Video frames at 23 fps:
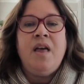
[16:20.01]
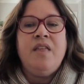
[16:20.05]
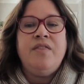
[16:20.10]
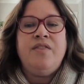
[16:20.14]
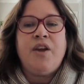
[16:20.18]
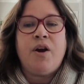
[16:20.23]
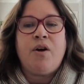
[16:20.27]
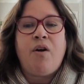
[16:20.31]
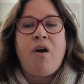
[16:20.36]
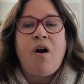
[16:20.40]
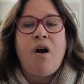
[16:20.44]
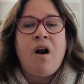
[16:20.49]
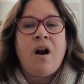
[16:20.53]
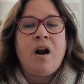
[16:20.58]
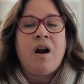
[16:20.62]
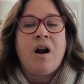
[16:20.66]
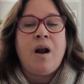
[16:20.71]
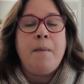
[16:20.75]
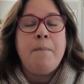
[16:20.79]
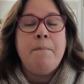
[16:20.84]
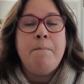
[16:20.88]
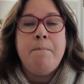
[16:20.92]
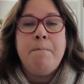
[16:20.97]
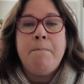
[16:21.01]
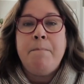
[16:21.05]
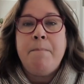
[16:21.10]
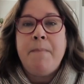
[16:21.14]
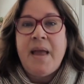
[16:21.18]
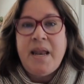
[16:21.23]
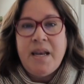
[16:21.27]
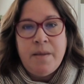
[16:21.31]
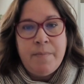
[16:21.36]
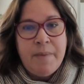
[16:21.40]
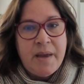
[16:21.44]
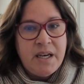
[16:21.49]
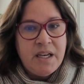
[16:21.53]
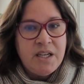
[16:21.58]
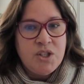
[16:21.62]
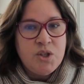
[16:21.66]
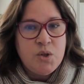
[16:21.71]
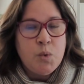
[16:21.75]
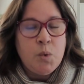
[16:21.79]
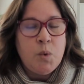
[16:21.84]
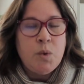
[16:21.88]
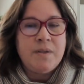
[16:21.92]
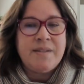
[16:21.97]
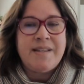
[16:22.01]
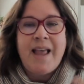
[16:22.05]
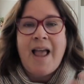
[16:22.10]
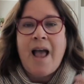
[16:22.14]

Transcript: There are many, many tools.